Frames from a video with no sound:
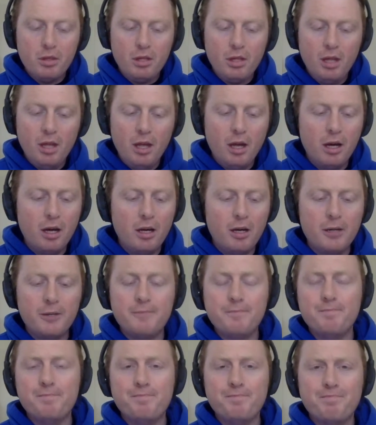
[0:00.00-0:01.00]

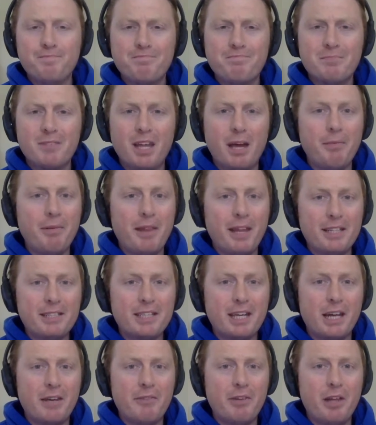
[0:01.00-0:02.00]
I mean, that's
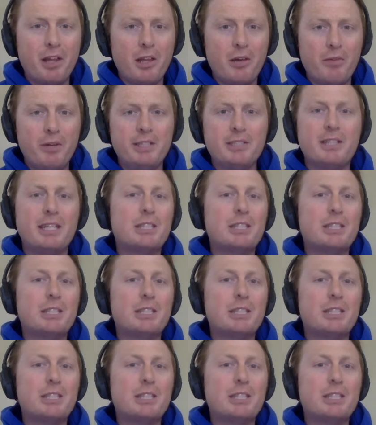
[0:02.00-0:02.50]
kind of another reason.